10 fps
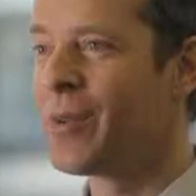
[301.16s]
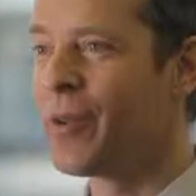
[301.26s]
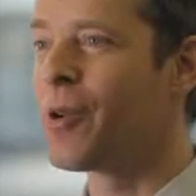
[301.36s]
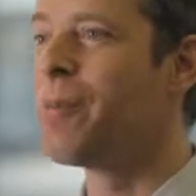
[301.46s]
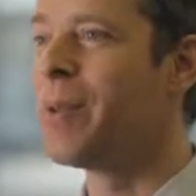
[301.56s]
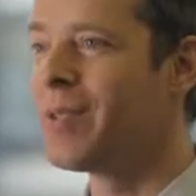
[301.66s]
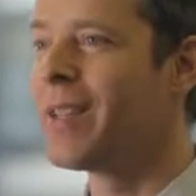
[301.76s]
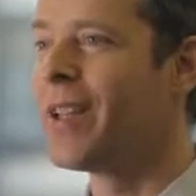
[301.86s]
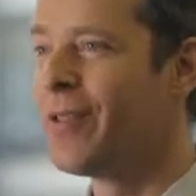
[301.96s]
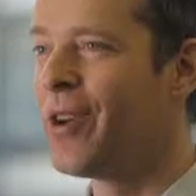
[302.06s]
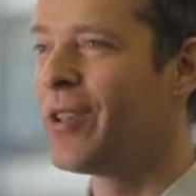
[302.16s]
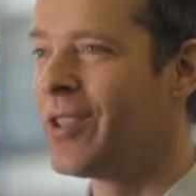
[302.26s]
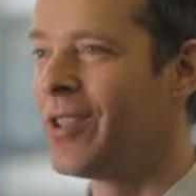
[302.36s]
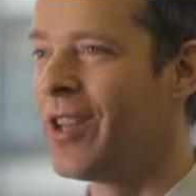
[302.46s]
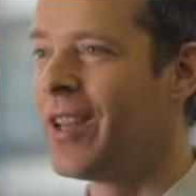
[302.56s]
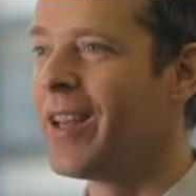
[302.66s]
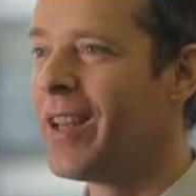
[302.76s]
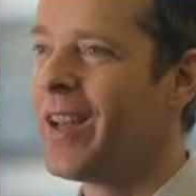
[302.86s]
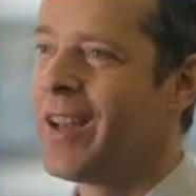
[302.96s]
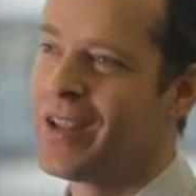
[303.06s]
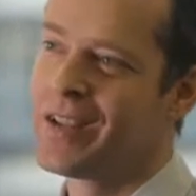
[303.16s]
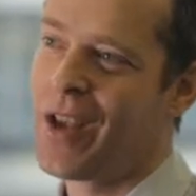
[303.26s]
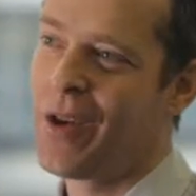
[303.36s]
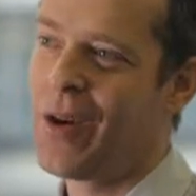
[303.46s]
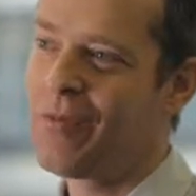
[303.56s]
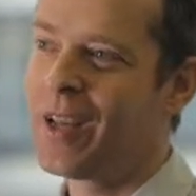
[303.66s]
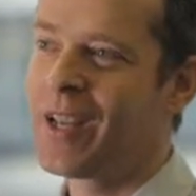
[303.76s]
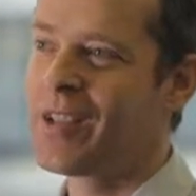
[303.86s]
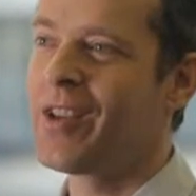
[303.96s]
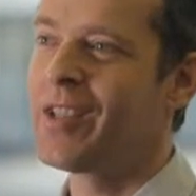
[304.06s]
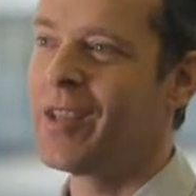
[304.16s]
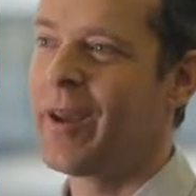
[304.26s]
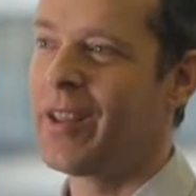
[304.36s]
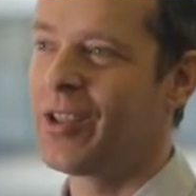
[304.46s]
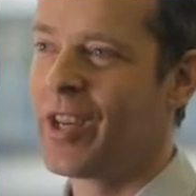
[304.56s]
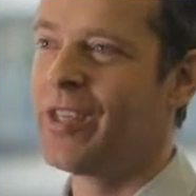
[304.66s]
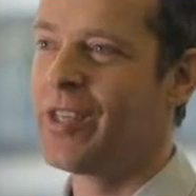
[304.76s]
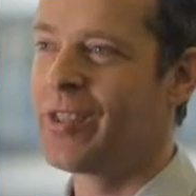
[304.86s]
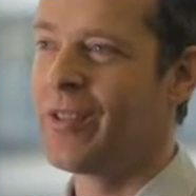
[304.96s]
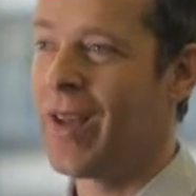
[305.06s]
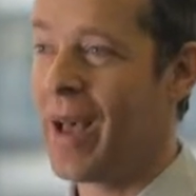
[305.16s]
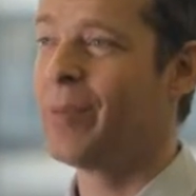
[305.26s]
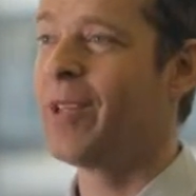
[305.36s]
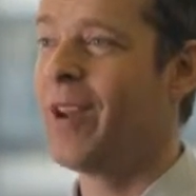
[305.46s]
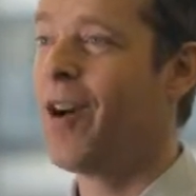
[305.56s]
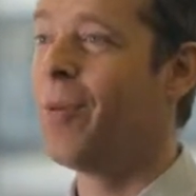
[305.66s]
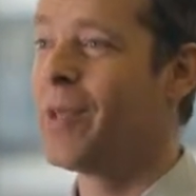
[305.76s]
So we've got a built-in advantage here. And so I'm really excited about the changes that have happened in our